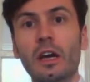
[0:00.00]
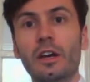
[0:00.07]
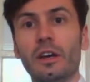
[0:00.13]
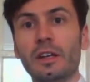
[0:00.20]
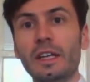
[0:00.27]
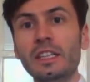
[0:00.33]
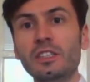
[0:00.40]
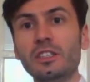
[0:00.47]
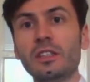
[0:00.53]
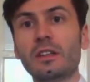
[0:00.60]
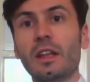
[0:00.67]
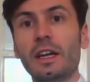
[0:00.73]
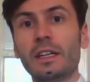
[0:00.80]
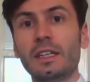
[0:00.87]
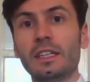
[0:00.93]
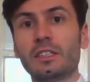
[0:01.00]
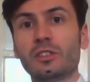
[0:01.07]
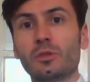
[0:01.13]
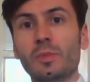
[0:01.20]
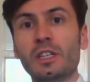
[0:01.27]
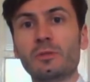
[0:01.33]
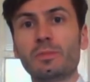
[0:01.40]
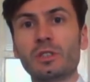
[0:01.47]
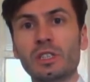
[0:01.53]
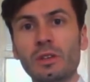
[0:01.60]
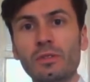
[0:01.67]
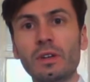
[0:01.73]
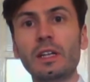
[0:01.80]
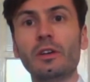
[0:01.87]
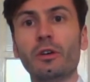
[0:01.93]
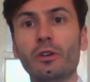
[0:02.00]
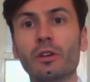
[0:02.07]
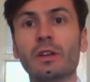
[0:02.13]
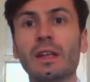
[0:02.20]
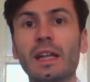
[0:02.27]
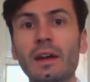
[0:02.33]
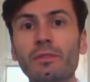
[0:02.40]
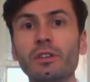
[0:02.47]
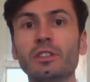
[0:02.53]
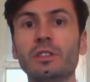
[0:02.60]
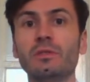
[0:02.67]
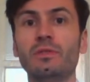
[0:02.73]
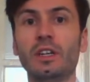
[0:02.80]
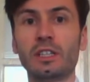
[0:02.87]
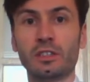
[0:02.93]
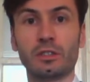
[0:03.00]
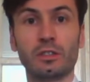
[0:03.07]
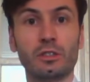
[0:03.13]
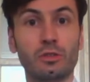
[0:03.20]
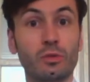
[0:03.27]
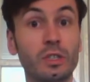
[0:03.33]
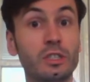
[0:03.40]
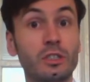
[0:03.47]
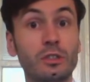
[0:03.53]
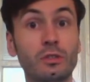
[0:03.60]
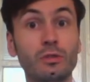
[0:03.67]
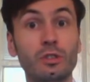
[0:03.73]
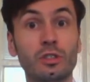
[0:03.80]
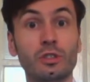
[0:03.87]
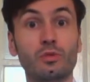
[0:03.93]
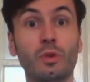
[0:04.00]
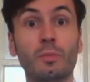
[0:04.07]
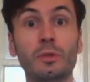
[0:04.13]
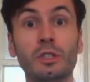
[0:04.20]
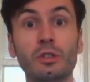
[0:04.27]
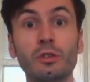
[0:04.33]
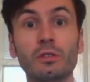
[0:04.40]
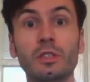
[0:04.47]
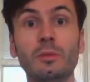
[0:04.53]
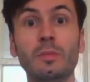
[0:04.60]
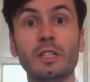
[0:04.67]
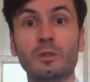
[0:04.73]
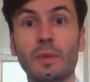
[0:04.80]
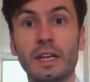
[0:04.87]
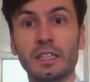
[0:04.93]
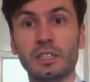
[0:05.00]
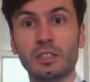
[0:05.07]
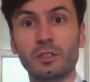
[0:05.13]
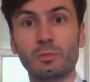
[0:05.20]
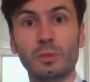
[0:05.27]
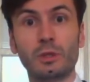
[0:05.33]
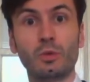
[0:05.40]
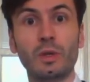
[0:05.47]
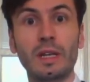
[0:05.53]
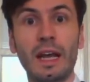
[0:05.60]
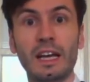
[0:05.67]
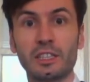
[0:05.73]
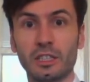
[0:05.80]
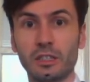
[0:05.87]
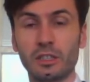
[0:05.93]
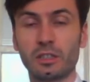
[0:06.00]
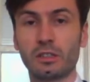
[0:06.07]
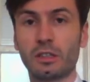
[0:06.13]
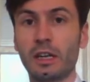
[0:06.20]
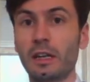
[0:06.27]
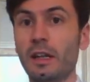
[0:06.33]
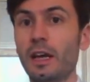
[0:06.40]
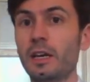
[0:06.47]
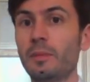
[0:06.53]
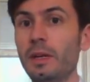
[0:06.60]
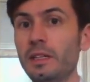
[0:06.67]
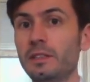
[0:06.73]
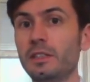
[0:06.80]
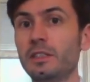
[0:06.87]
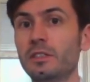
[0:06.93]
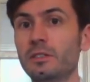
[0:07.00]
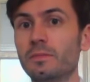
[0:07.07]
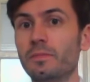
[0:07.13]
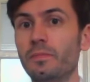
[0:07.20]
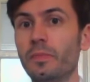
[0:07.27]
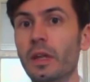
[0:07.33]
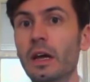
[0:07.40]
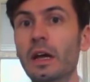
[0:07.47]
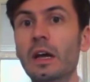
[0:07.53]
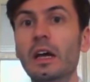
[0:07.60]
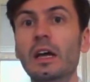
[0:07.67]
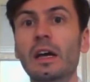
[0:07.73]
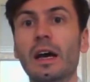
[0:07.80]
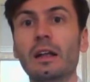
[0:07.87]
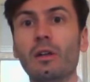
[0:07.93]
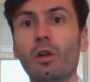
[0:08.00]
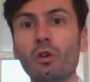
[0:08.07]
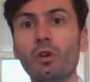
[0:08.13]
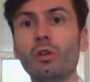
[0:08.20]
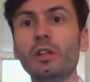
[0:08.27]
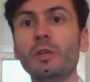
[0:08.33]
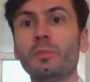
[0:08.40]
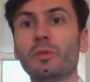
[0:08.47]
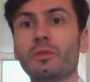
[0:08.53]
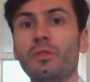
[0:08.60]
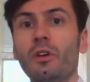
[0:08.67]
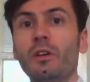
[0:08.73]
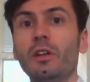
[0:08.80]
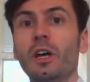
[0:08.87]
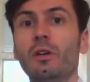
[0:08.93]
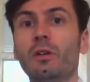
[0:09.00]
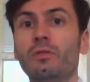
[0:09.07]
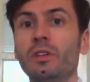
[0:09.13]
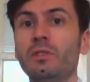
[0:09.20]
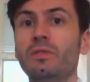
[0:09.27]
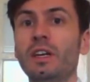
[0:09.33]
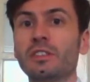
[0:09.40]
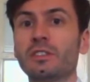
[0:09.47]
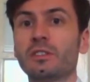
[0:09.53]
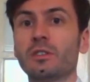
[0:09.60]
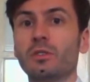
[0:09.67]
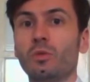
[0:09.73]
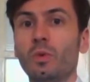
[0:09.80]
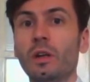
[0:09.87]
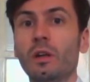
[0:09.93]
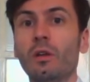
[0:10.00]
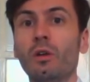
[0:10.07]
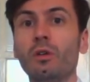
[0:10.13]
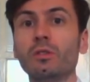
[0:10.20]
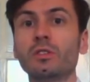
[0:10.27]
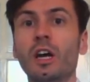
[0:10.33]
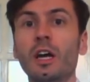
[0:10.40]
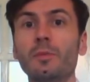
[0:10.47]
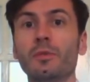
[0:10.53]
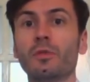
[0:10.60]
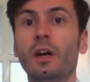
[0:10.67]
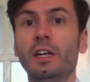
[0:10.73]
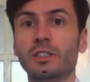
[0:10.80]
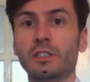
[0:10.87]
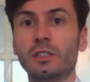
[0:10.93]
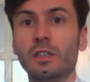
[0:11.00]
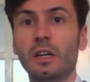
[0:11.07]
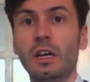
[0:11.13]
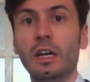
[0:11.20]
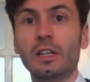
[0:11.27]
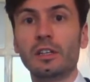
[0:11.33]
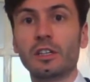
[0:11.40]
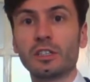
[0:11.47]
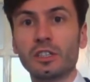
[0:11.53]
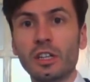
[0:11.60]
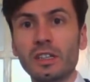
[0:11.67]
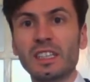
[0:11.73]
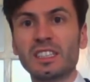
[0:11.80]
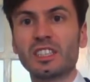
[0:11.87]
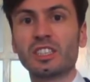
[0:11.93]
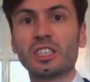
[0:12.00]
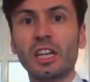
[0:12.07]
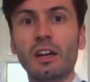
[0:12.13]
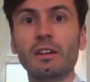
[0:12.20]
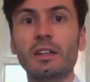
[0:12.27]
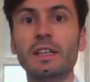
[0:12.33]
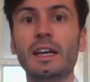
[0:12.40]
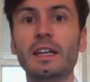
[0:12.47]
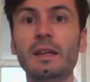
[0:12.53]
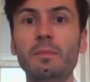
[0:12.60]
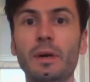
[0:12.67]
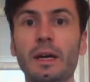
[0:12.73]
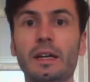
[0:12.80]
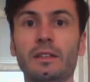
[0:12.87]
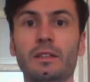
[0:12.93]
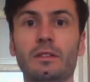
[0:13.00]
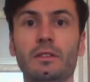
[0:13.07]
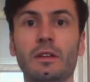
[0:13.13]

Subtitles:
An incident like this may specifically hurt leveraged investors or institutions with maturity mismatches between assets and liabilities. A long-only portfolio of an investor with a long time horizon does not necessarily get impacted,